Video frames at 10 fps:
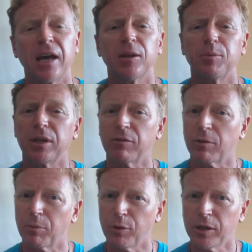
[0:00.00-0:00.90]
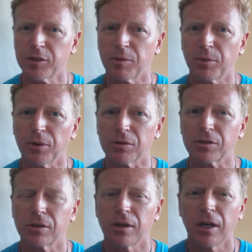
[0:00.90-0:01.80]
and the P for
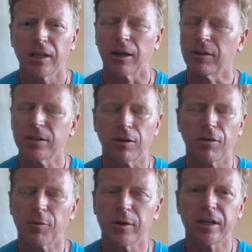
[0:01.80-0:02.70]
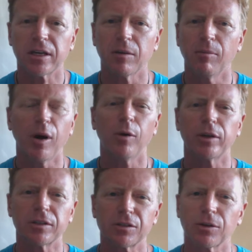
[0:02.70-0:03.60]
principles. Now these are three components,